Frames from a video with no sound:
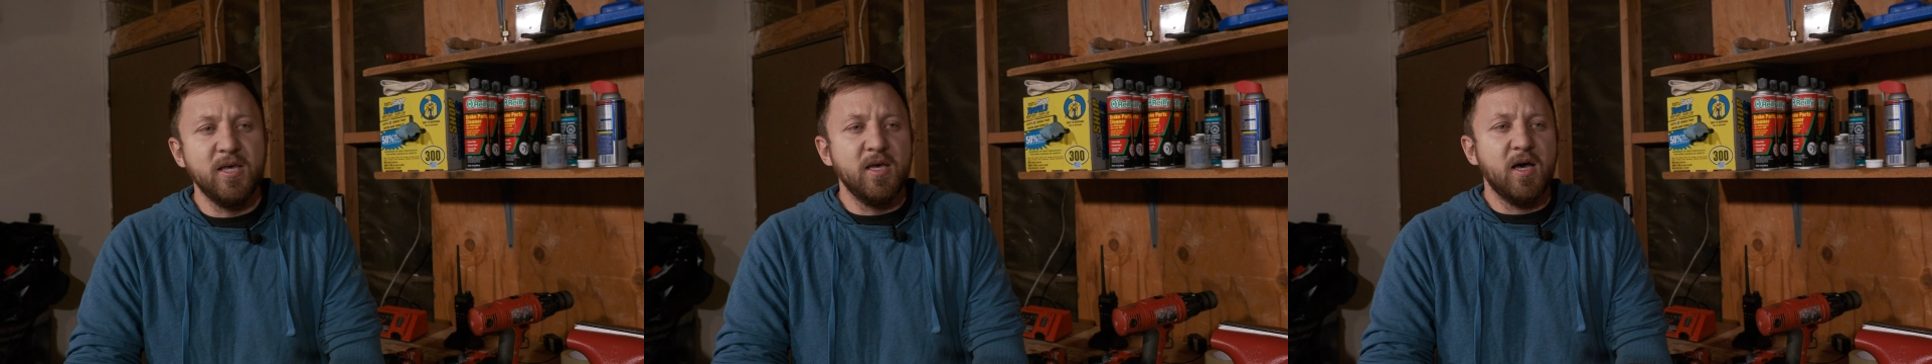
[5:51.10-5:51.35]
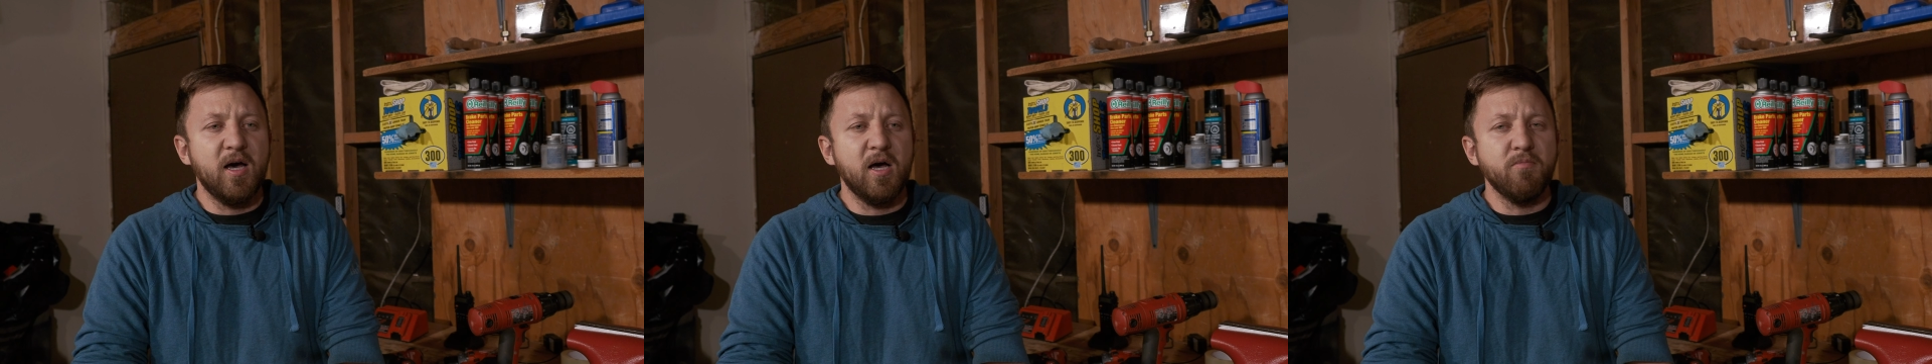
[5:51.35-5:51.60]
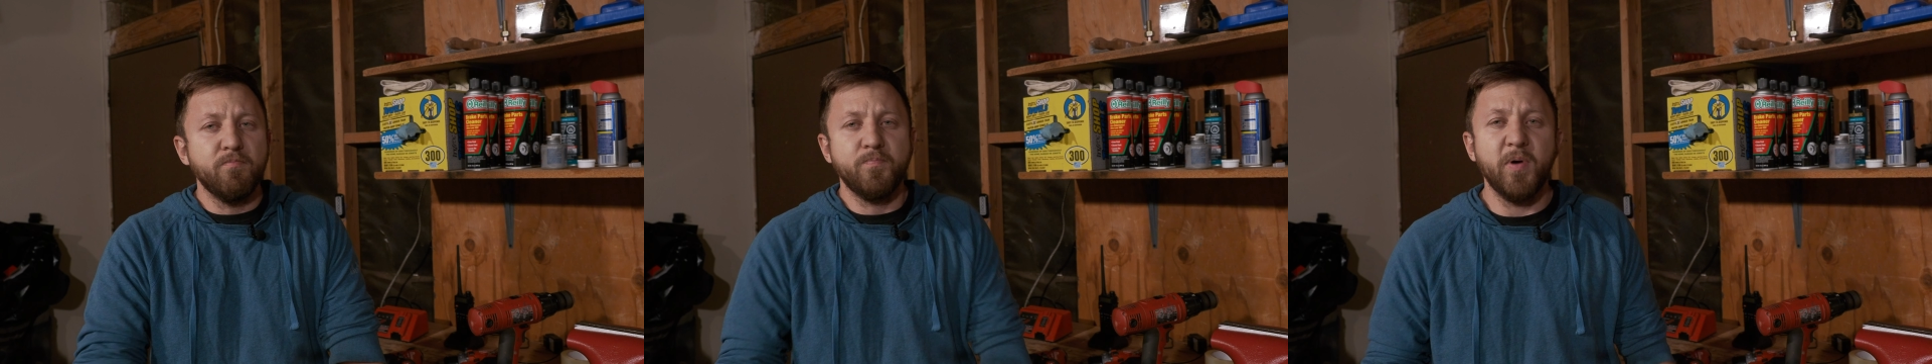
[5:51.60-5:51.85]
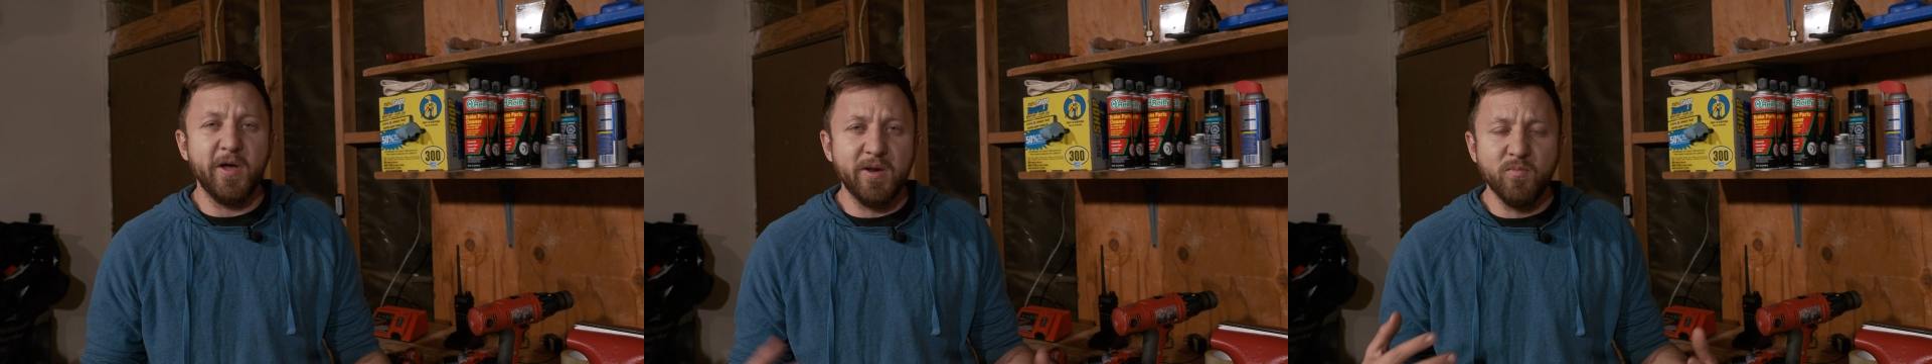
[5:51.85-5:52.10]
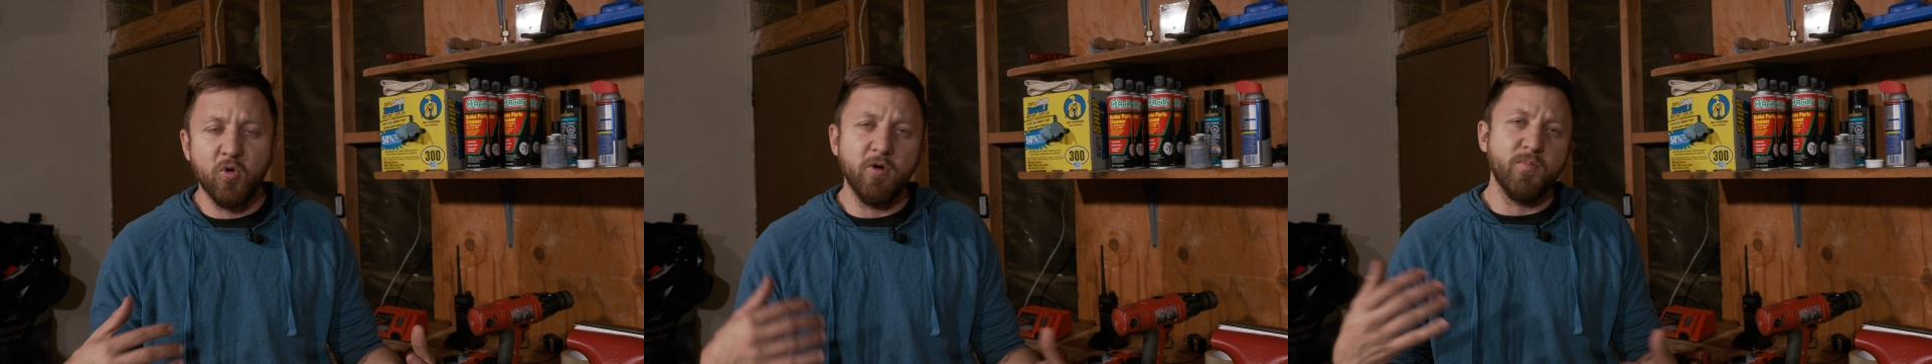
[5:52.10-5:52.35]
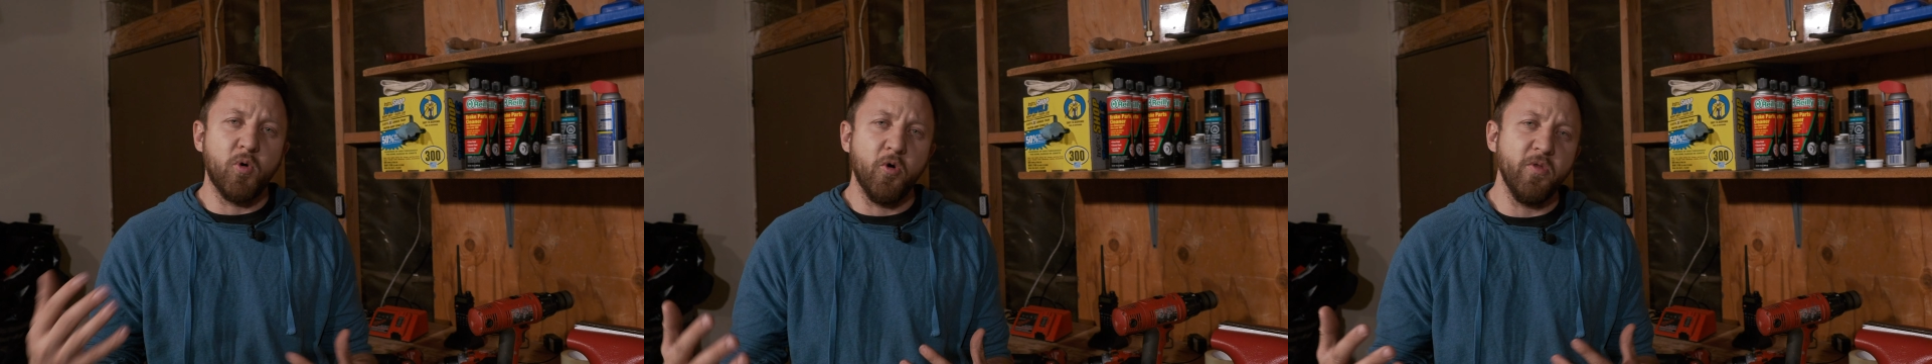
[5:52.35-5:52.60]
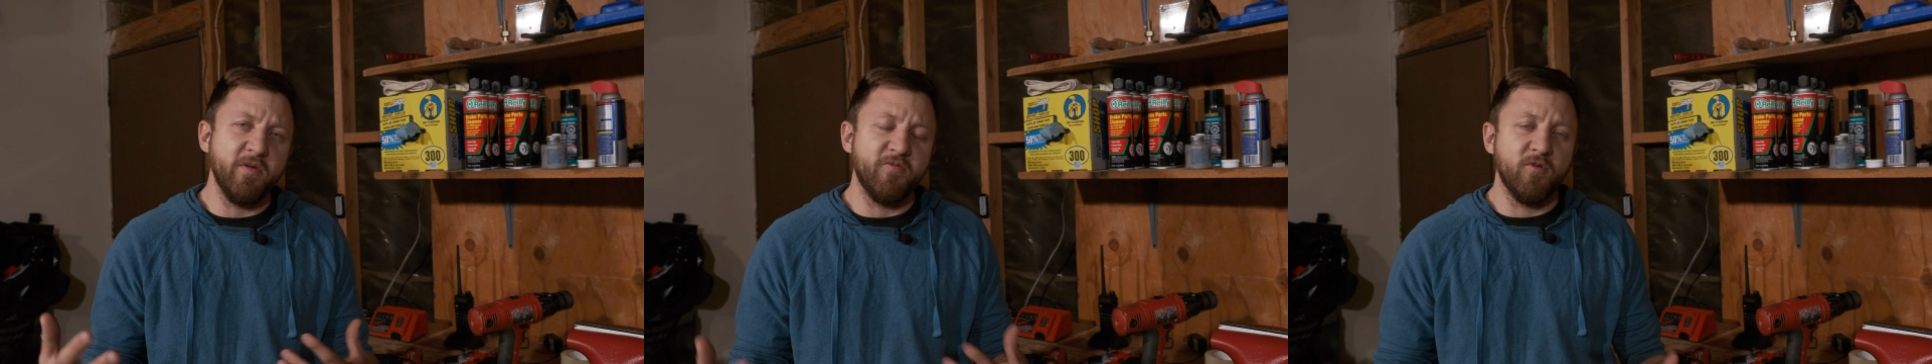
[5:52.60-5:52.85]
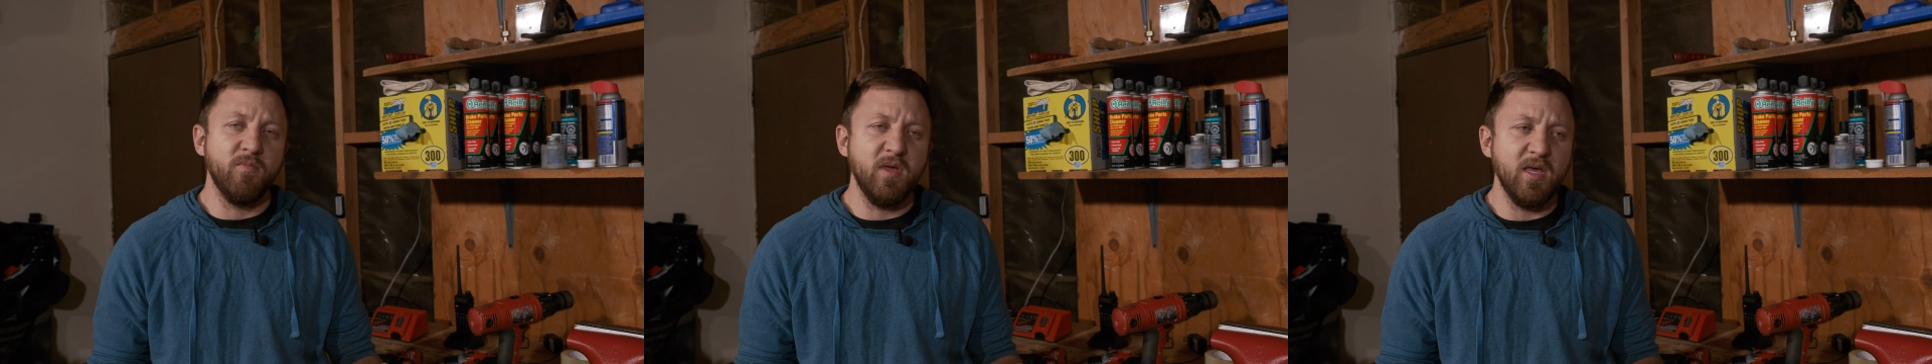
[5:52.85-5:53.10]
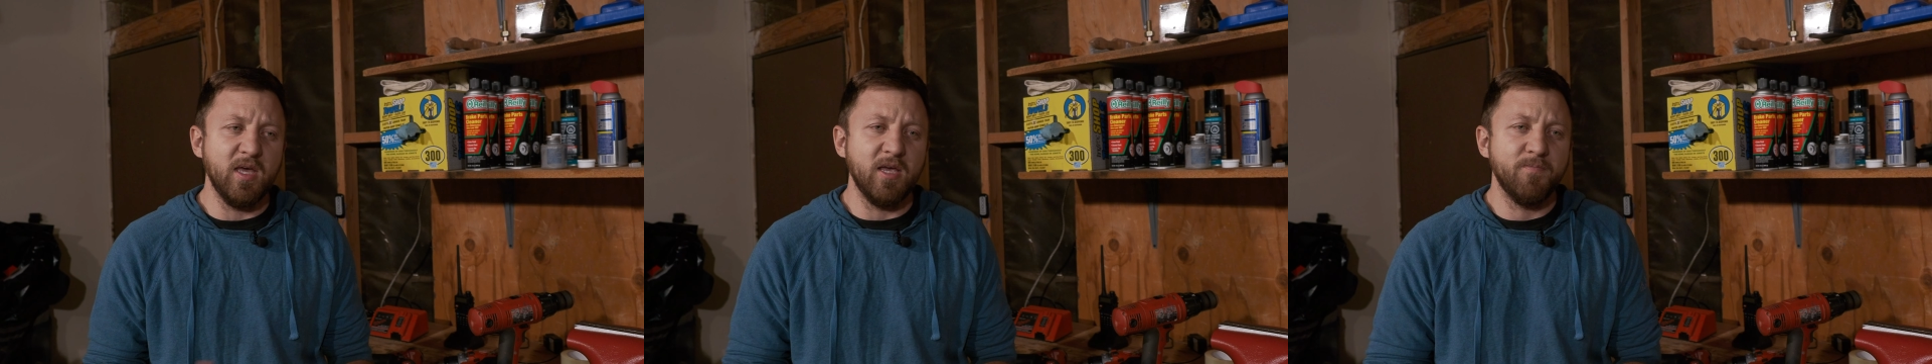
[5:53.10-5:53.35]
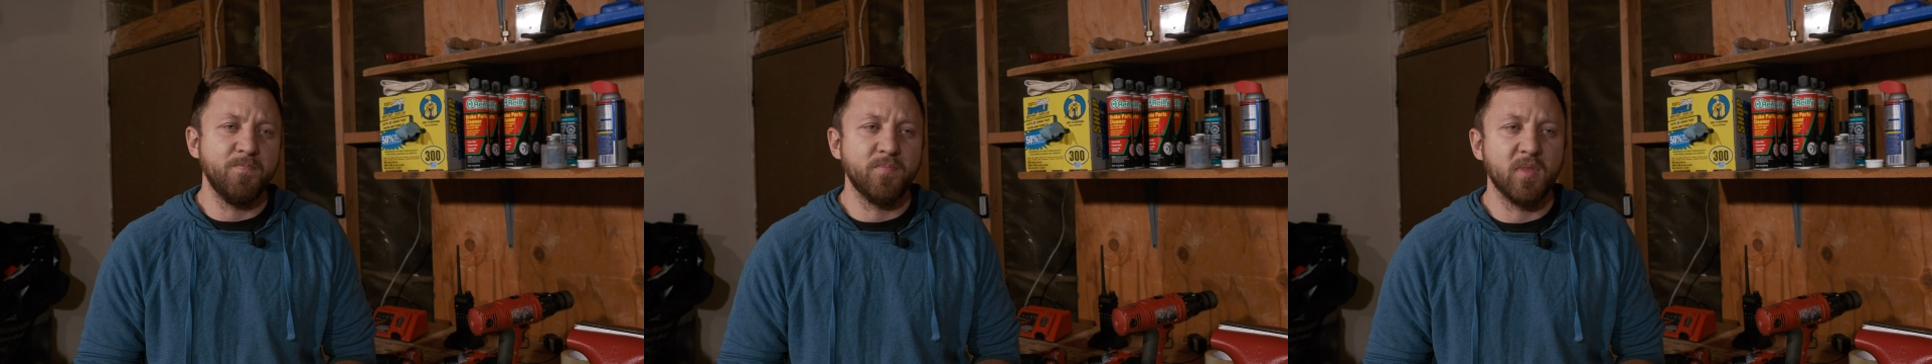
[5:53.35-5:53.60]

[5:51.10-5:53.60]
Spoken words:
But more importantly for me,